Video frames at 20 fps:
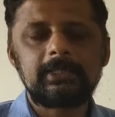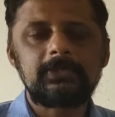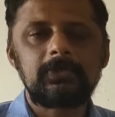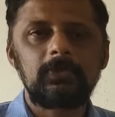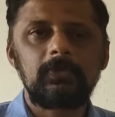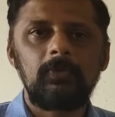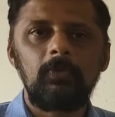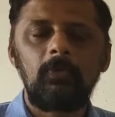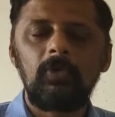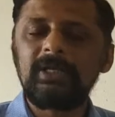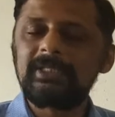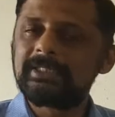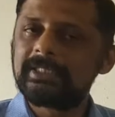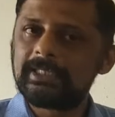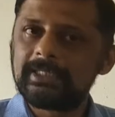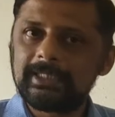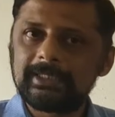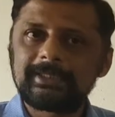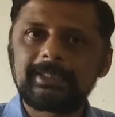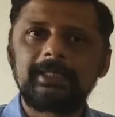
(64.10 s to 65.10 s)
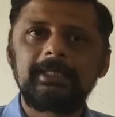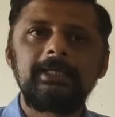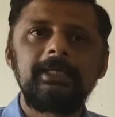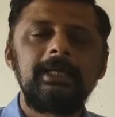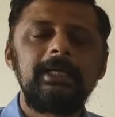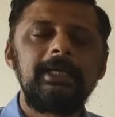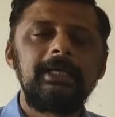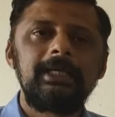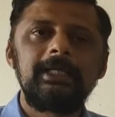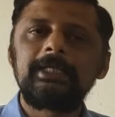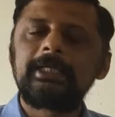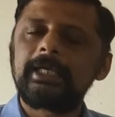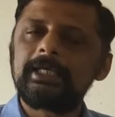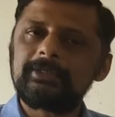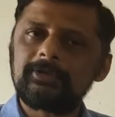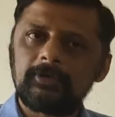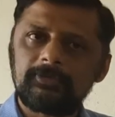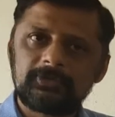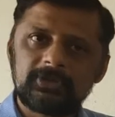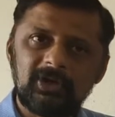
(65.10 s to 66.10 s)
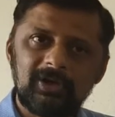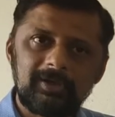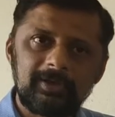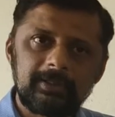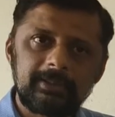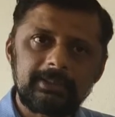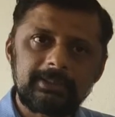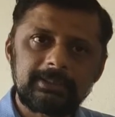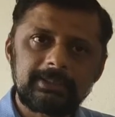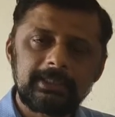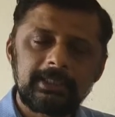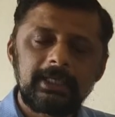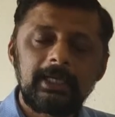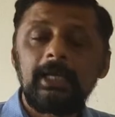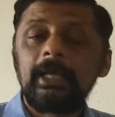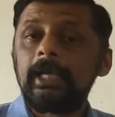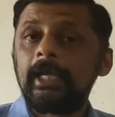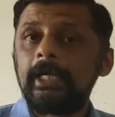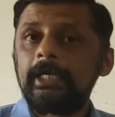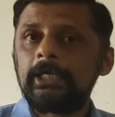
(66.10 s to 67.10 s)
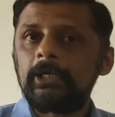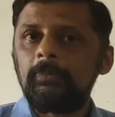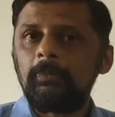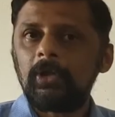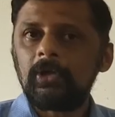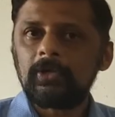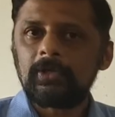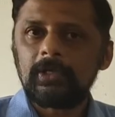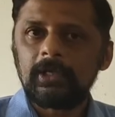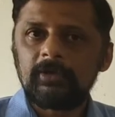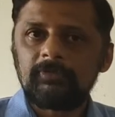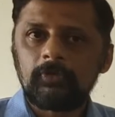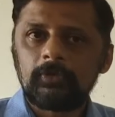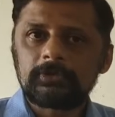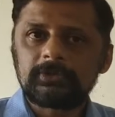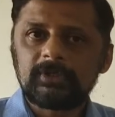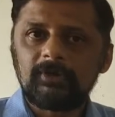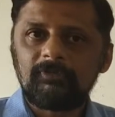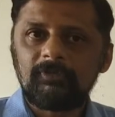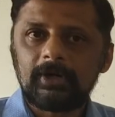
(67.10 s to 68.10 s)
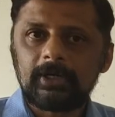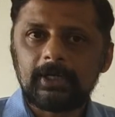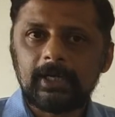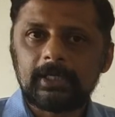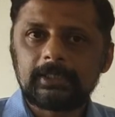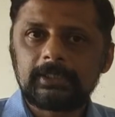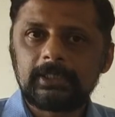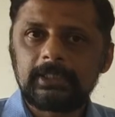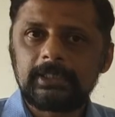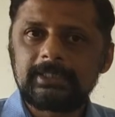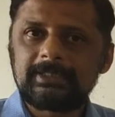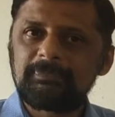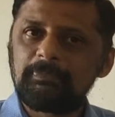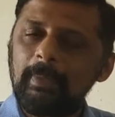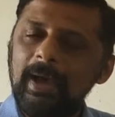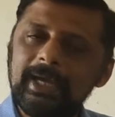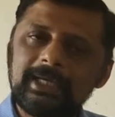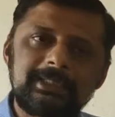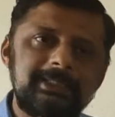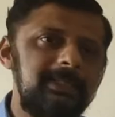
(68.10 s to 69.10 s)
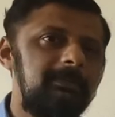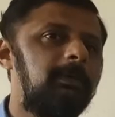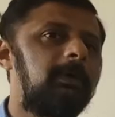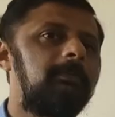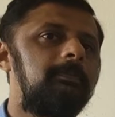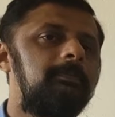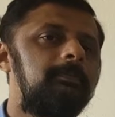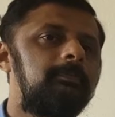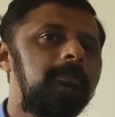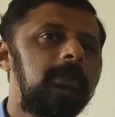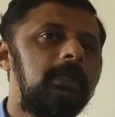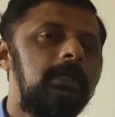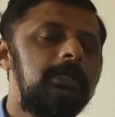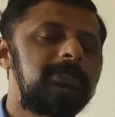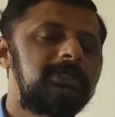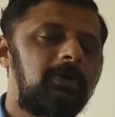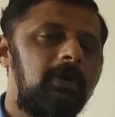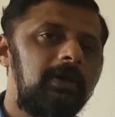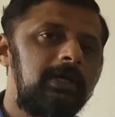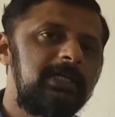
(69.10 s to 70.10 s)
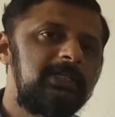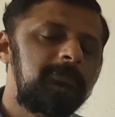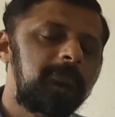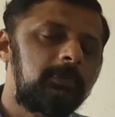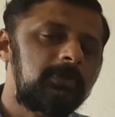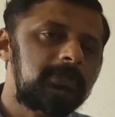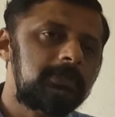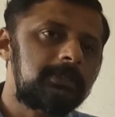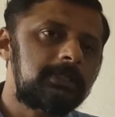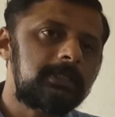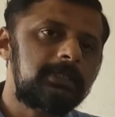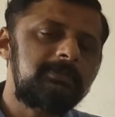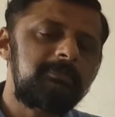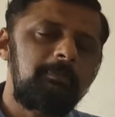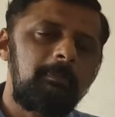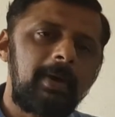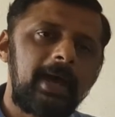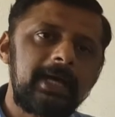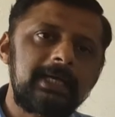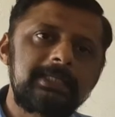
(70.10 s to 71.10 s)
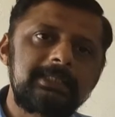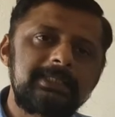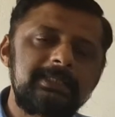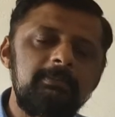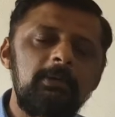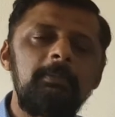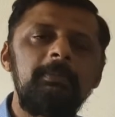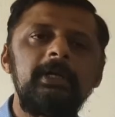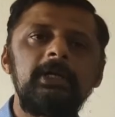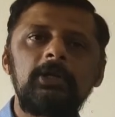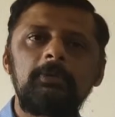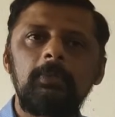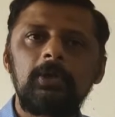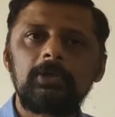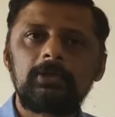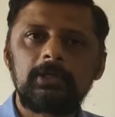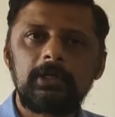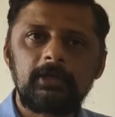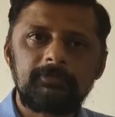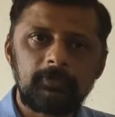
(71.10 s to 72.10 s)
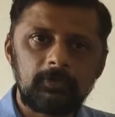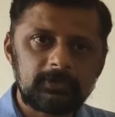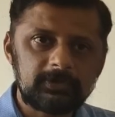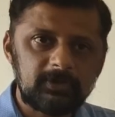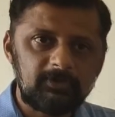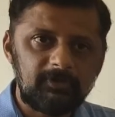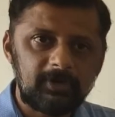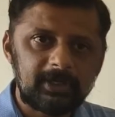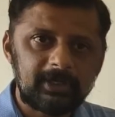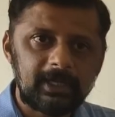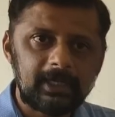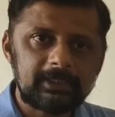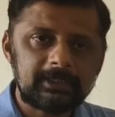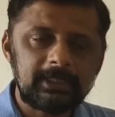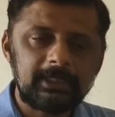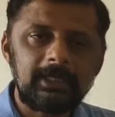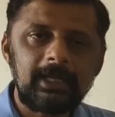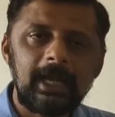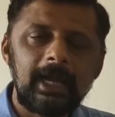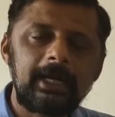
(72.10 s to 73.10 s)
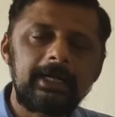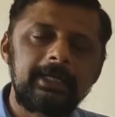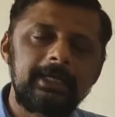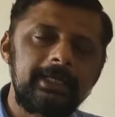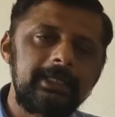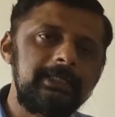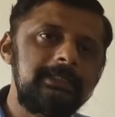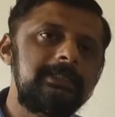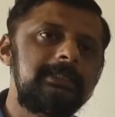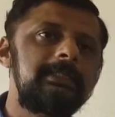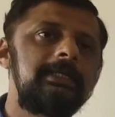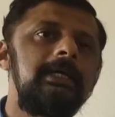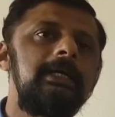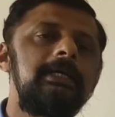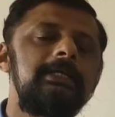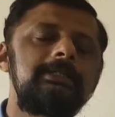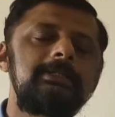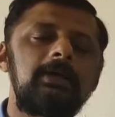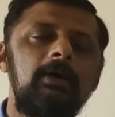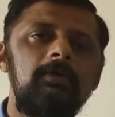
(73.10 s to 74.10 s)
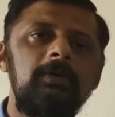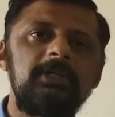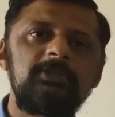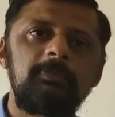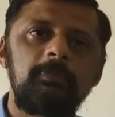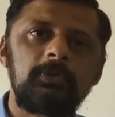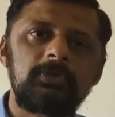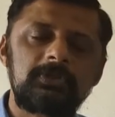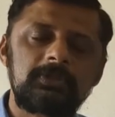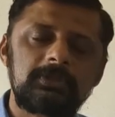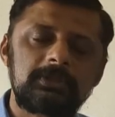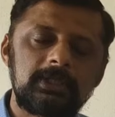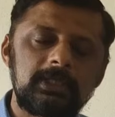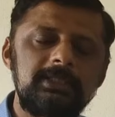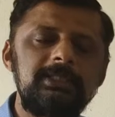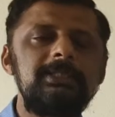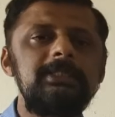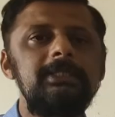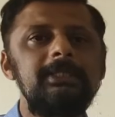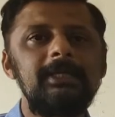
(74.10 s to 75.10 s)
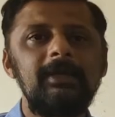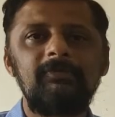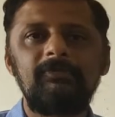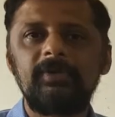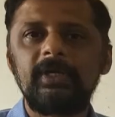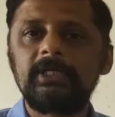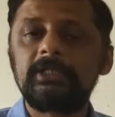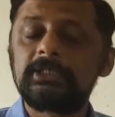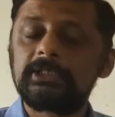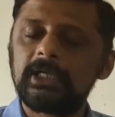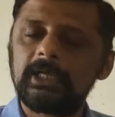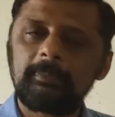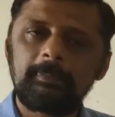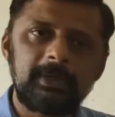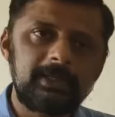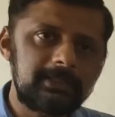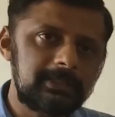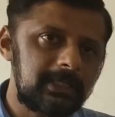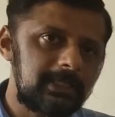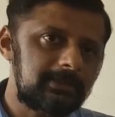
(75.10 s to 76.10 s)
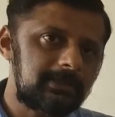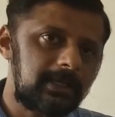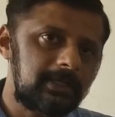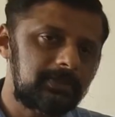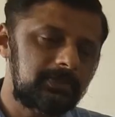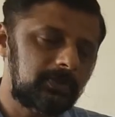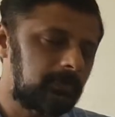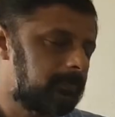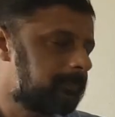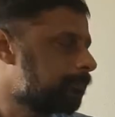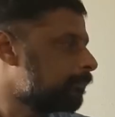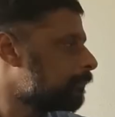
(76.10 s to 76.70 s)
also. What's the reason? In case of solids, intermolecular force of attraction is maximum. Solids possess maximum intermolecular force of attraction and hence solids possesses definite shape and size also.